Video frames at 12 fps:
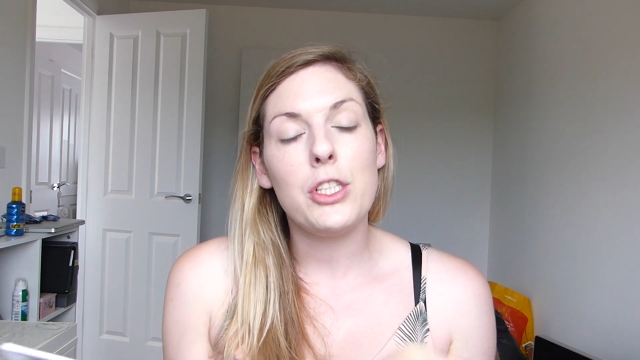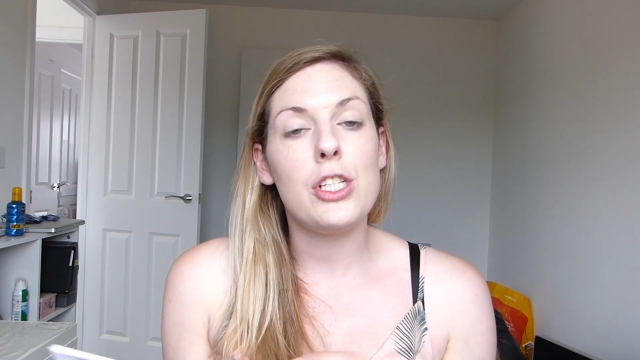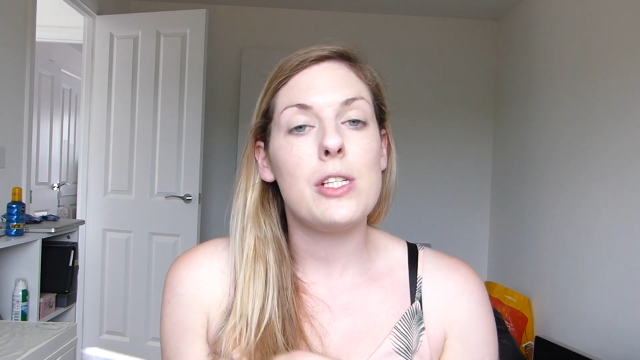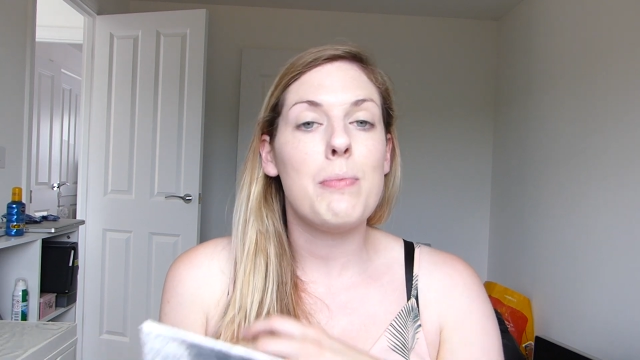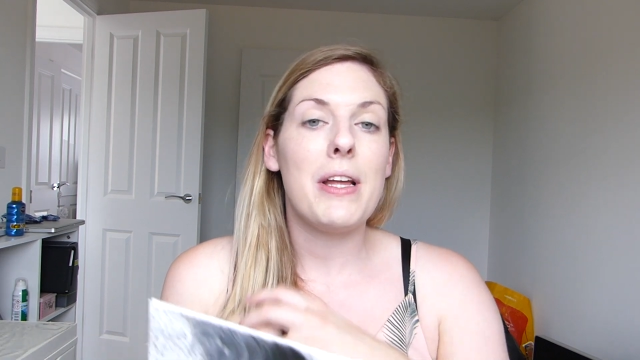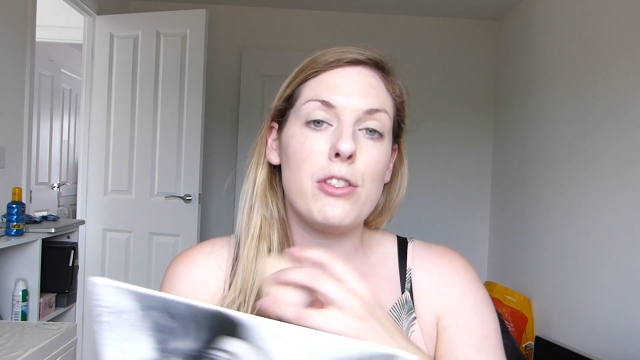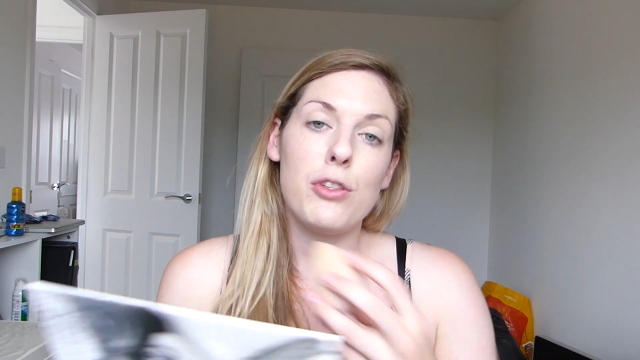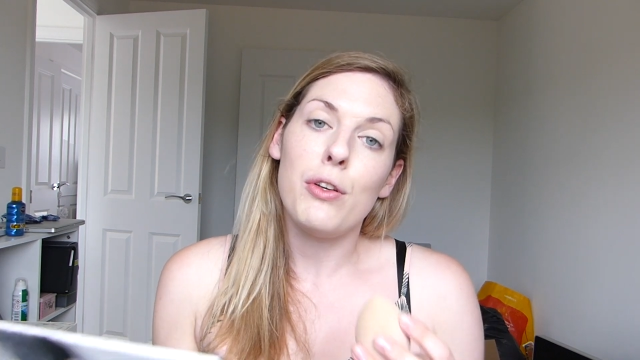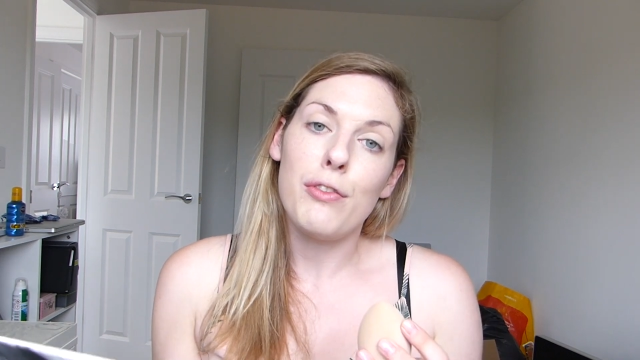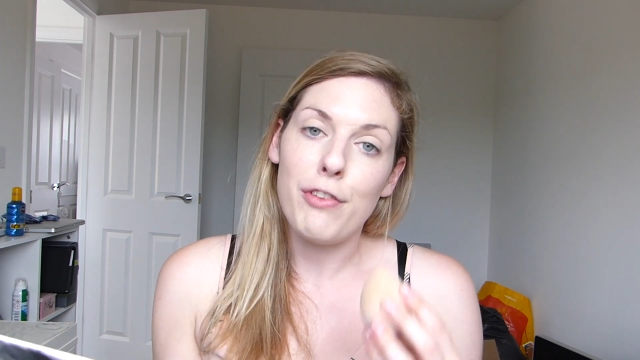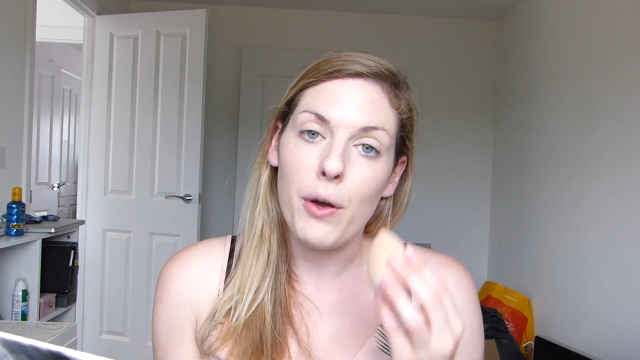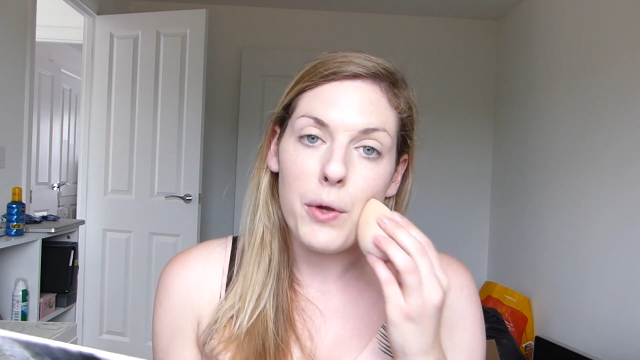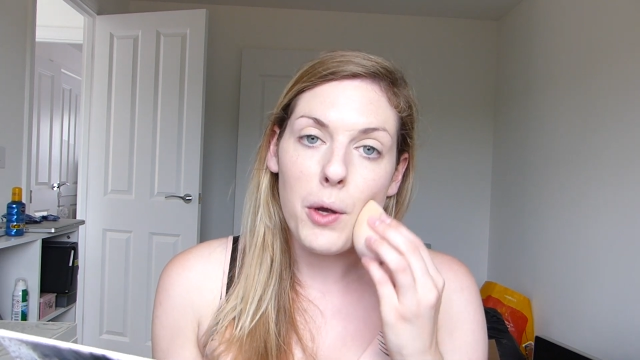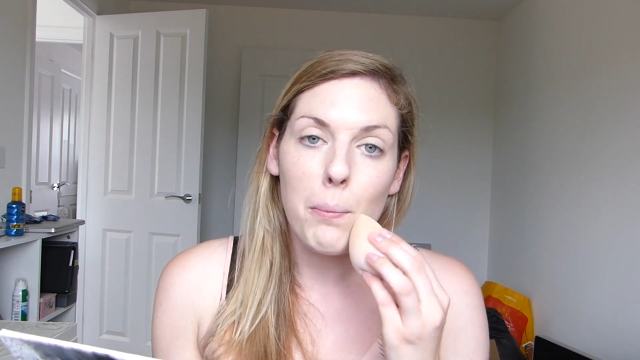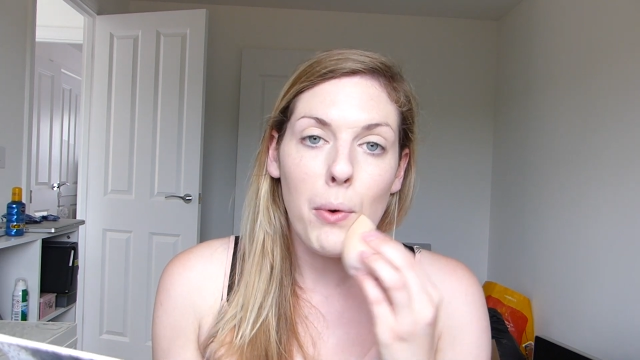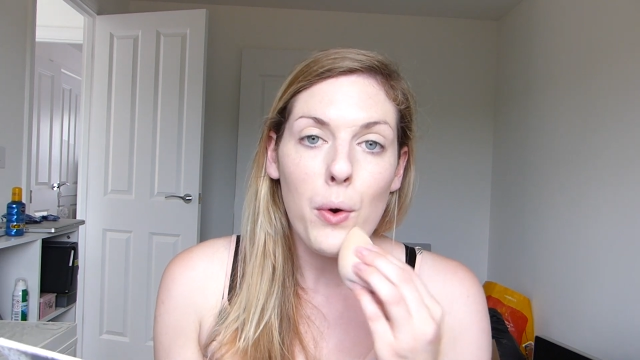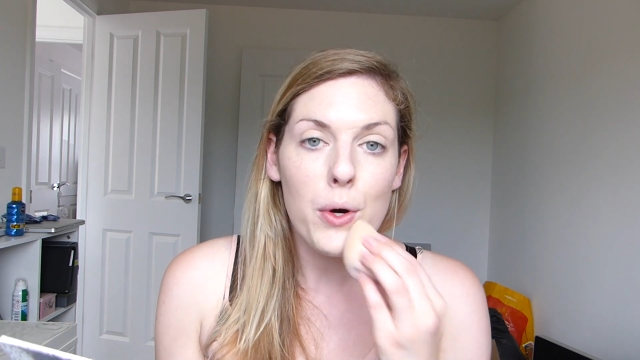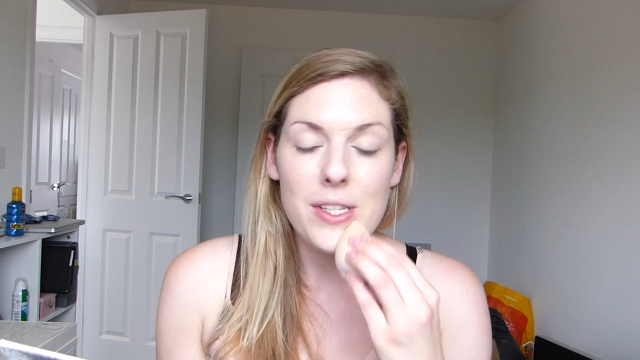which is meant to fill your
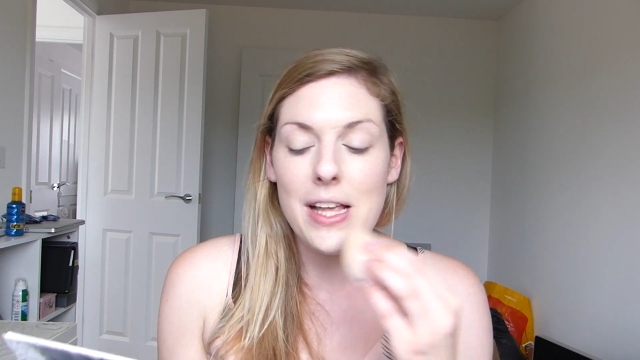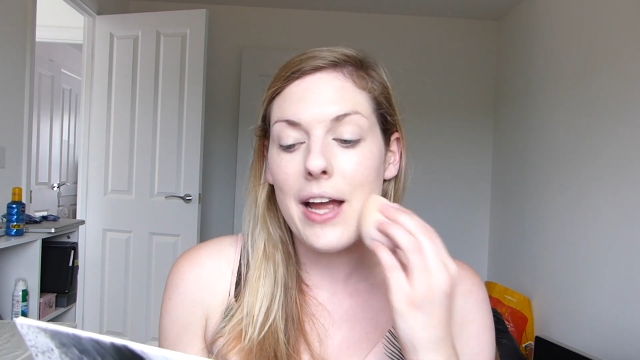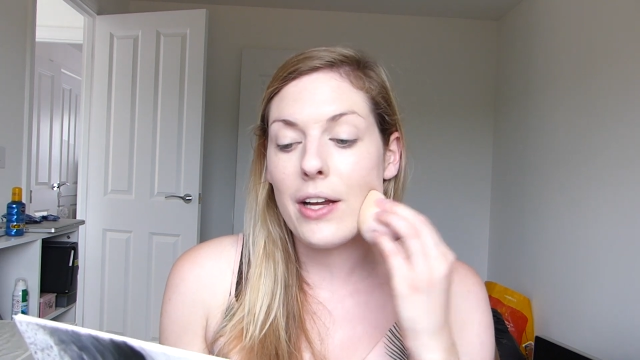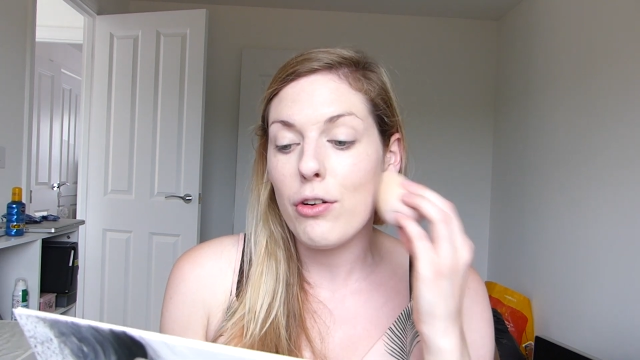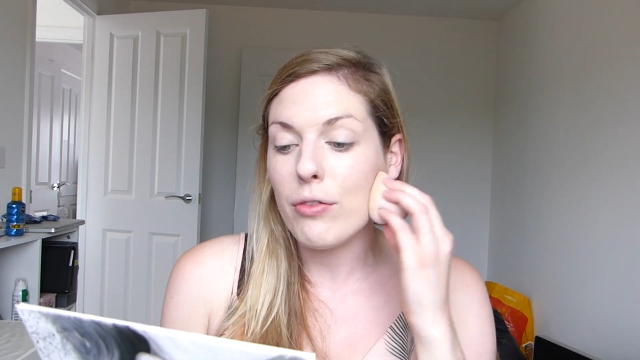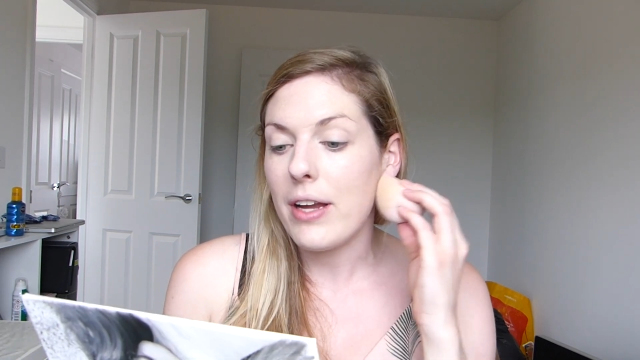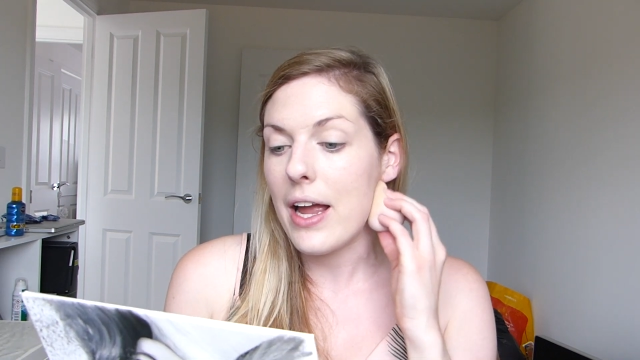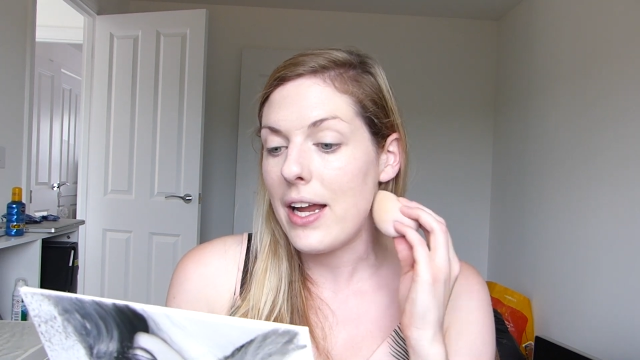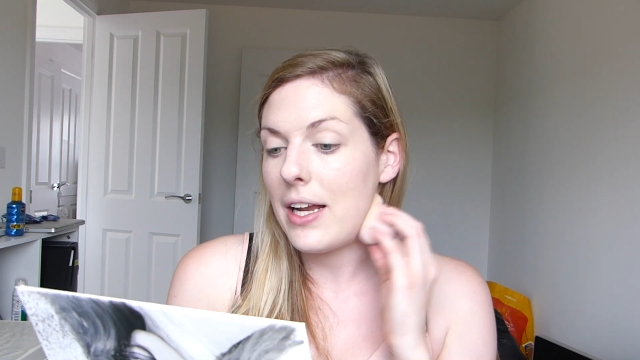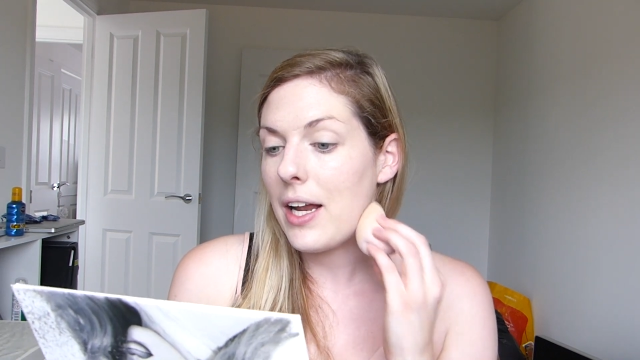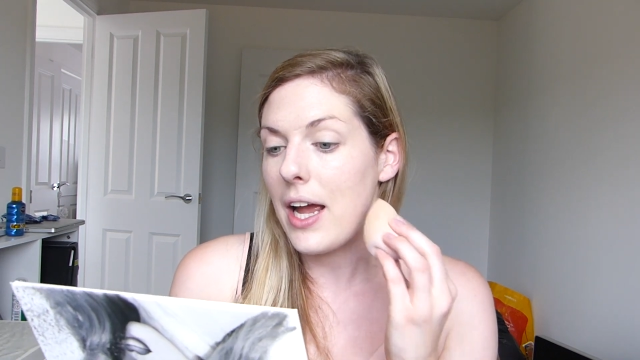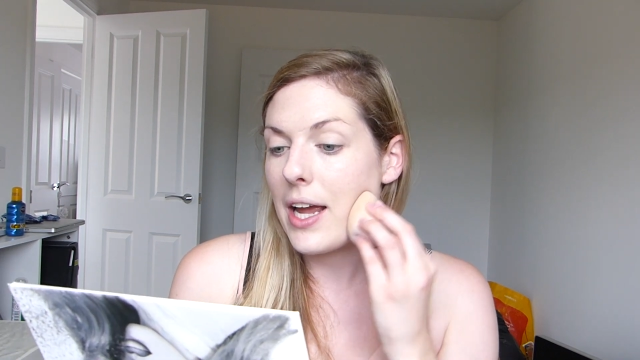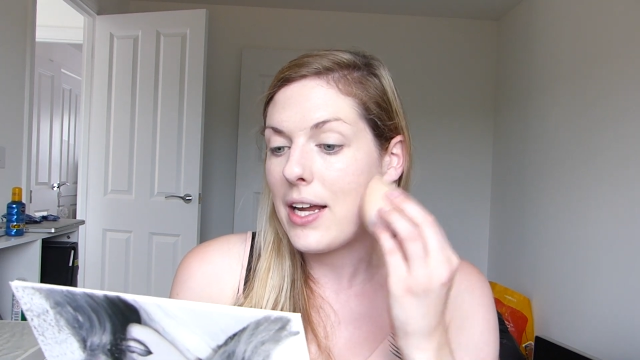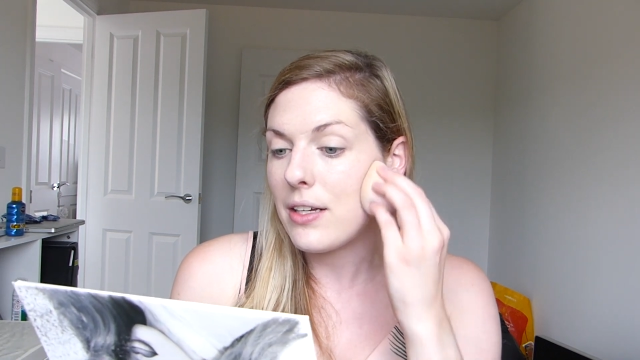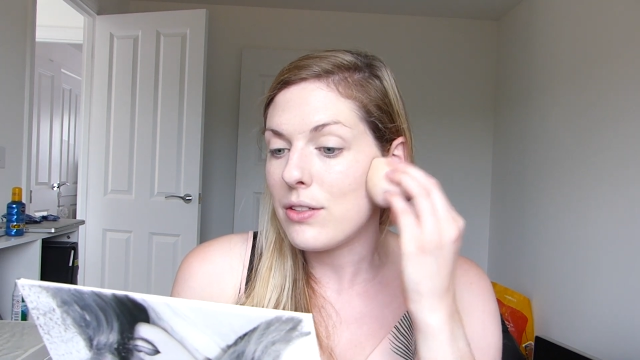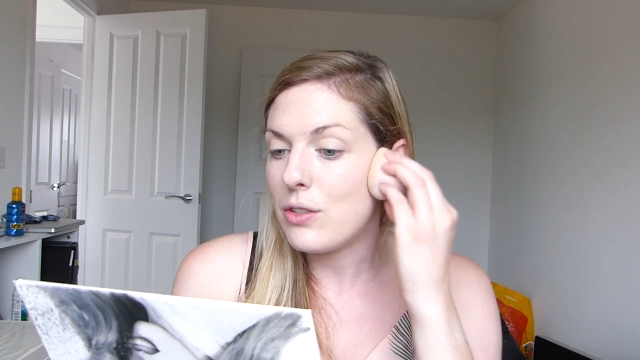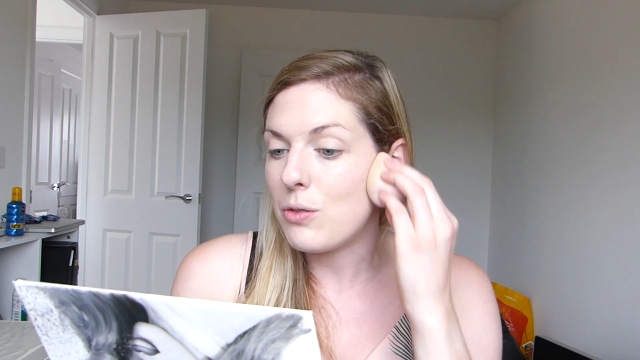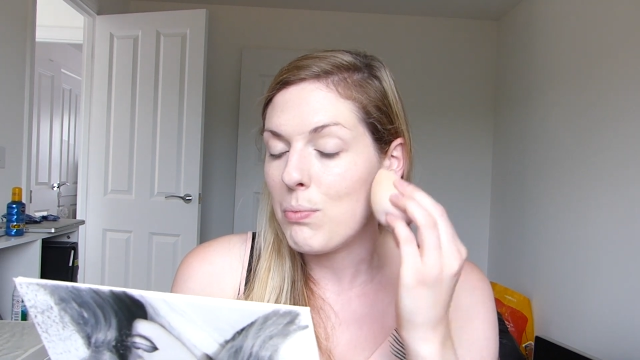pores and create
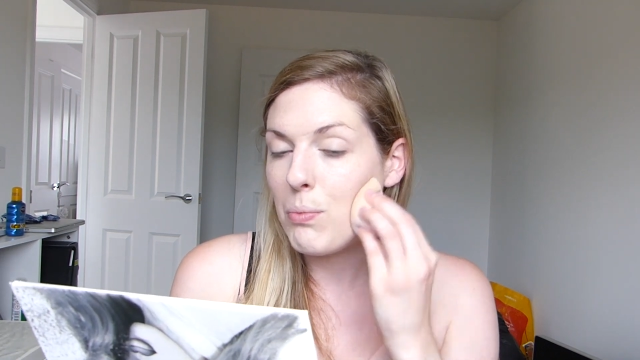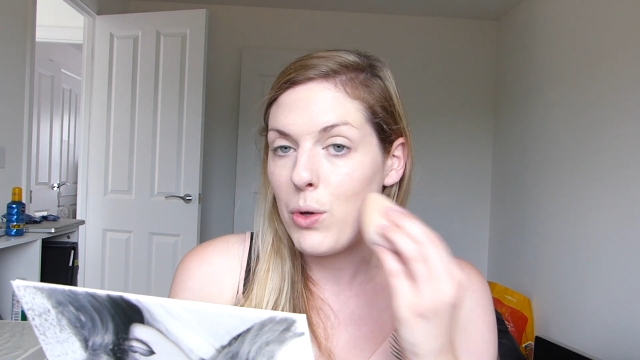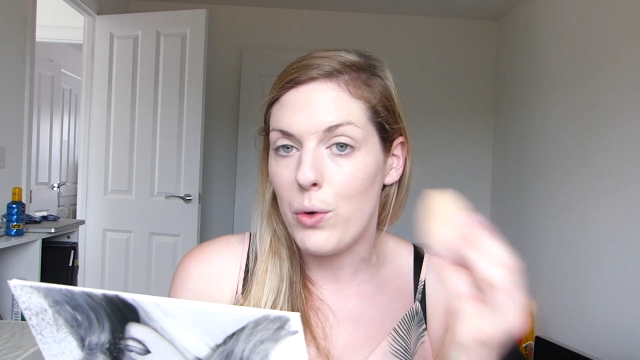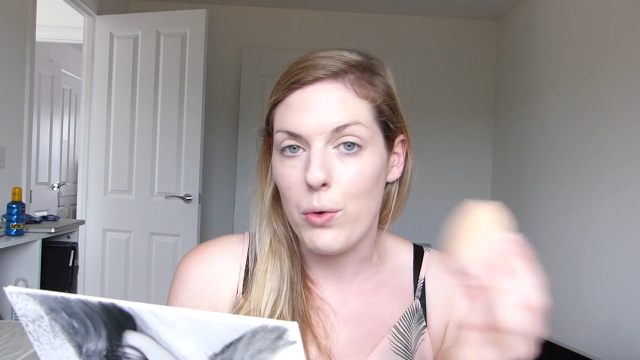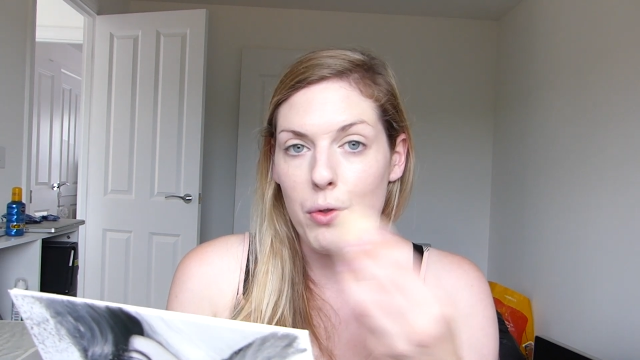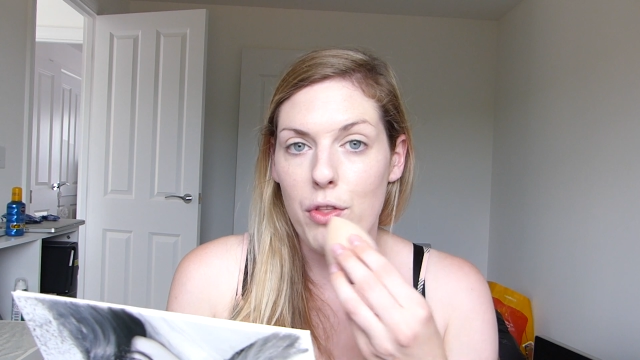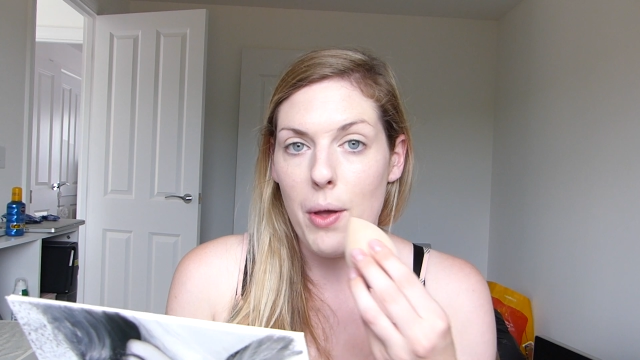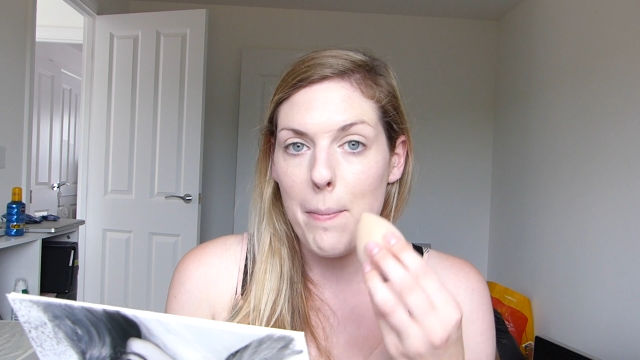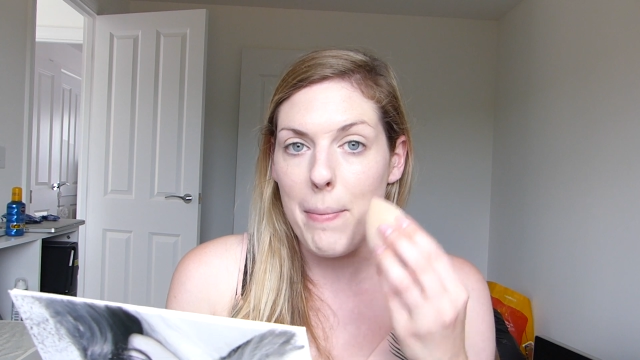a smooth